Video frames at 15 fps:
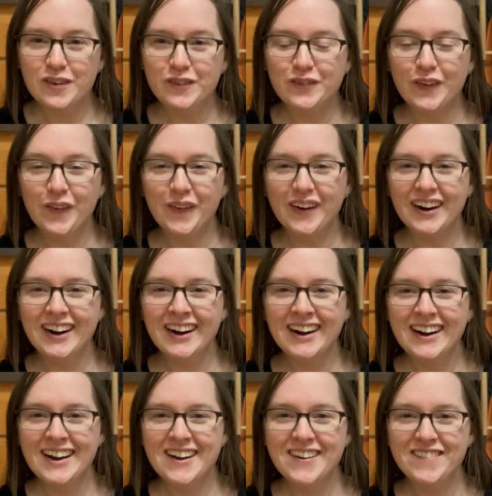4,
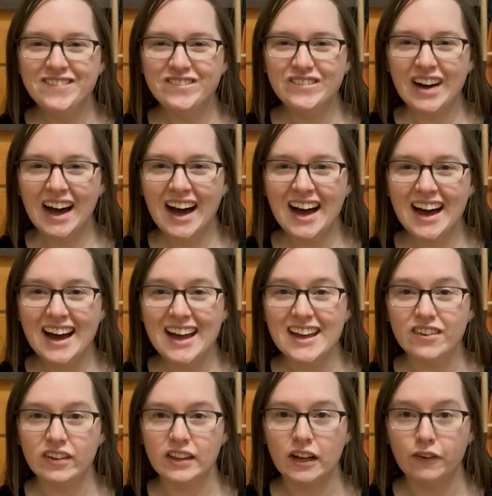
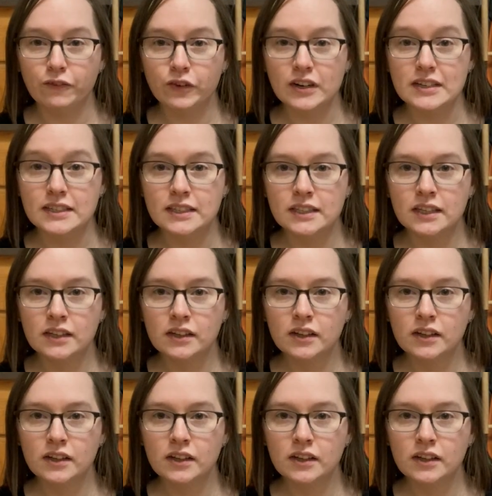5, and then a freeze.